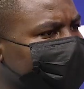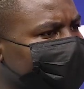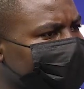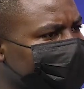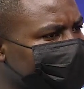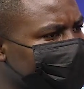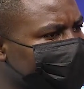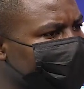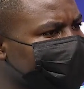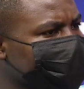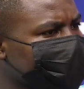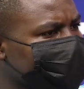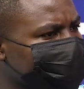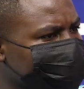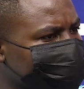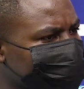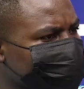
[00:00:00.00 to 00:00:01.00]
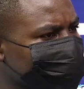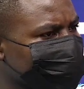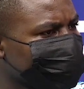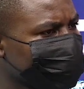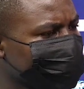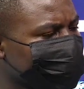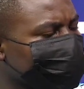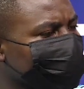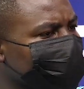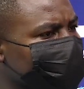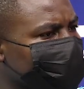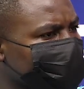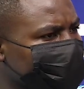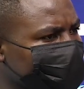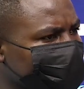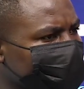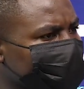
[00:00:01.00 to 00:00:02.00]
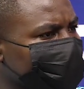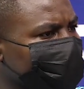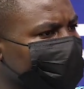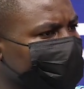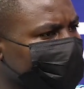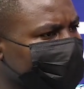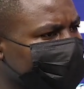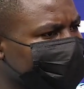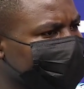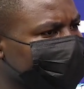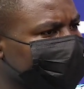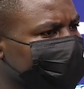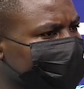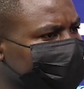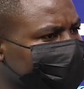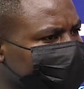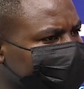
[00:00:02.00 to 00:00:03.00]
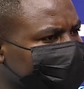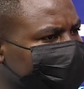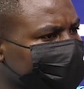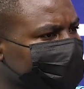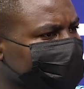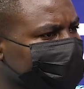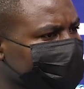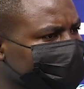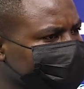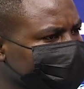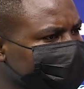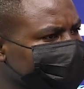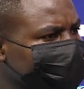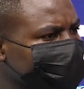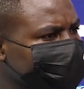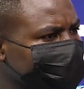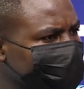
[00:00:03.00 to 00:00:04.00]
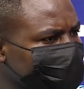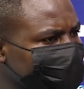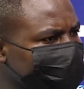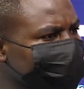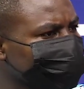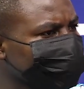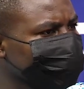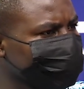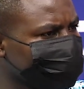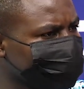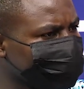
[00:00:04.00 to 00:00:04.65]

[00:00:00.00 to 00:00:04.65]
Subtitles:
to invest in human resources. If you do, transformation will come.